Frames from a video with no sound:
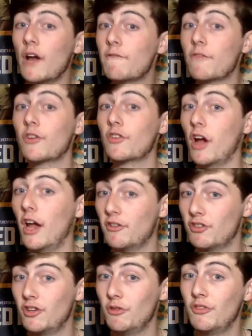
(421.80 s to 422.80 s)
first got
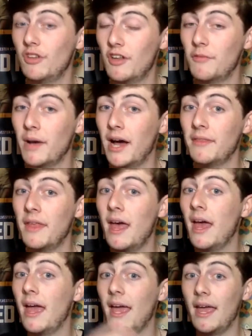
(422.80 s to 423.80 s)
introduced to this man
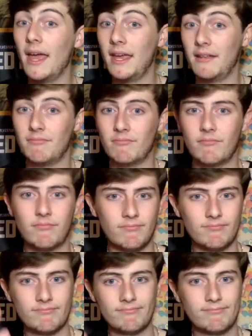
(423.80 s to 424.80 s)
in
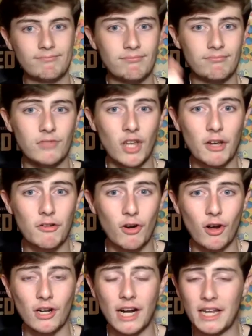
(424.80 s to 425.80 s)

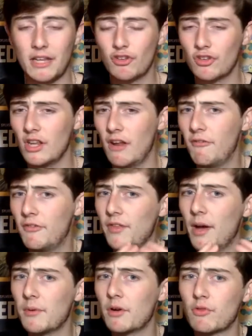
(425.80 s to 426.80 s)
Nightcrawler, and he just a
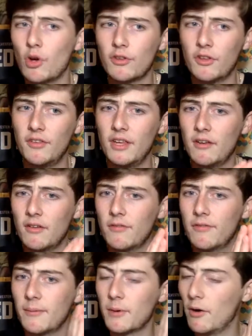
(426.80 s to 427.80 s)
phenomenal role. To see
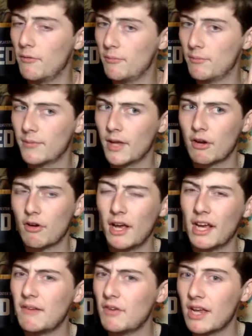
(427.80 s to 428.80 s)
him go from Nightcrawler, I think
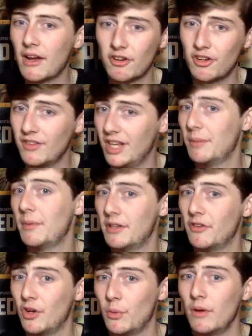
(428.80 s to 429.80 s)
I've only actually seen him in the
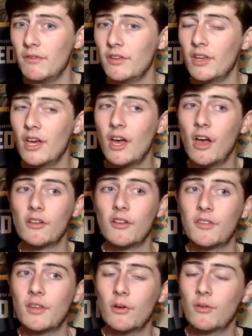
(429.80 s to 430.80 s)
two movies. To
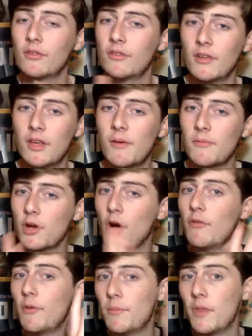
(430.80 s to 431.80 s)
see him go
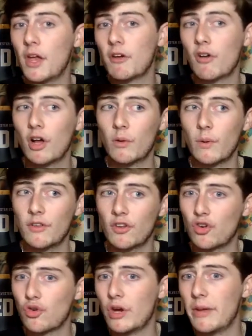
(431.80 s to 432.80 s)
from Nightcrawler, where he's a
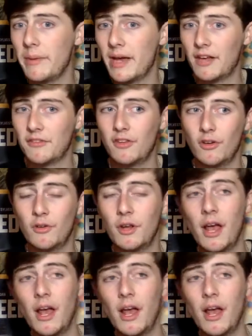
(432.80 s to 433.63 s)
creepy ass dude,